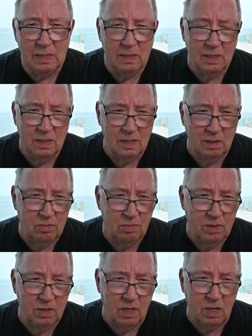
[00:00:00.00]
in a
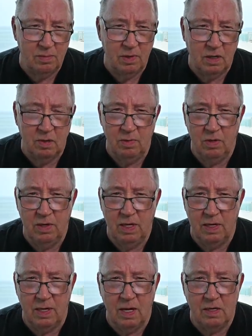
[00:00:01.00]
retirement community,
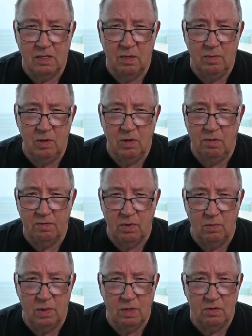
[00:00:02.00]
a nice community, if the
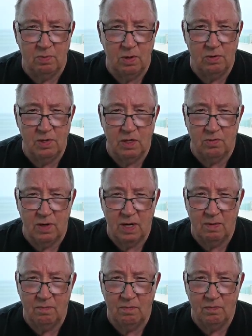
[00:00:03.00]
wind's blowing just right,